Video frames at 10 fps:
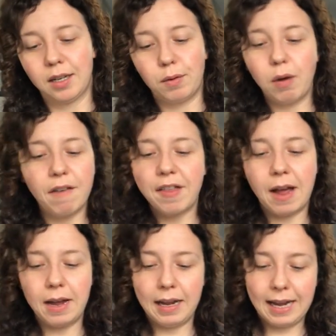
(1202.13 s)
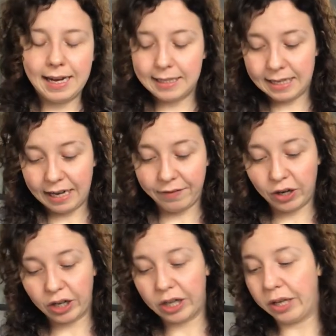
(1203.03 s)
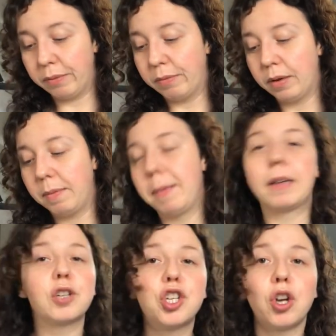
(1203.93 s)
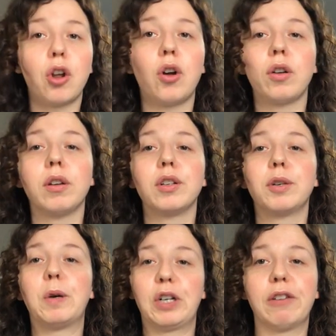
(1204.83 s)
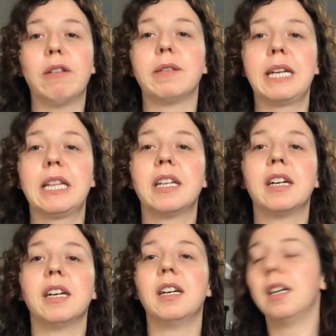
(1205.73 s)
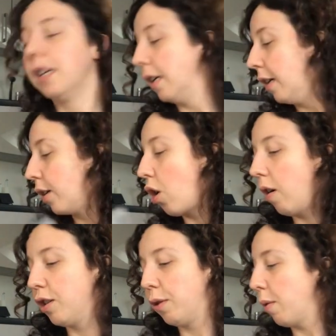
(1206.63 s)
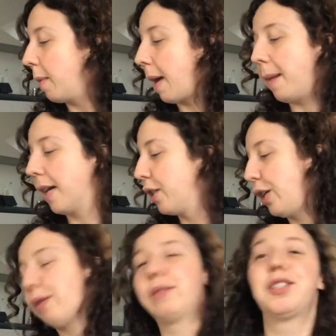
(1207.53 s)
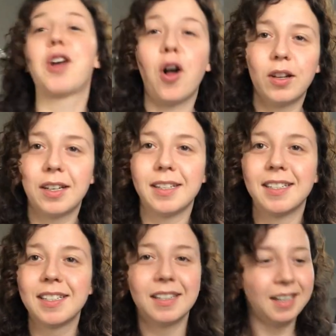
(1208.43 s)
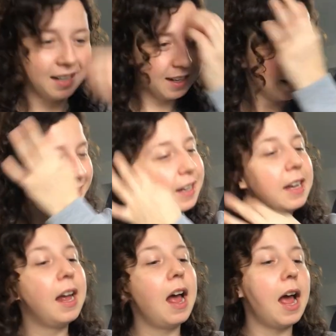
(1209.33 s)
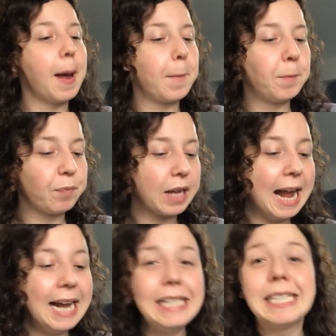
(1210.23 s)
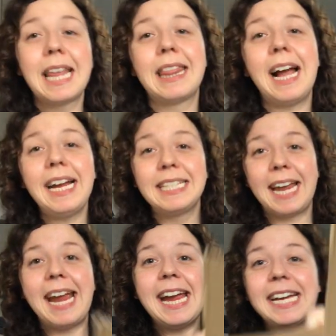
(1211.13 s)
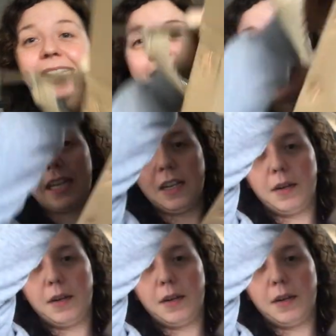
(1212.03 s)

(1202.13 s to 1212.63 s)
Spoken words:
Wherever that is, I haven't got a clue. Maybe I'll just shut it on to walk around in the cottage with when we get back to Scotland. And that is it.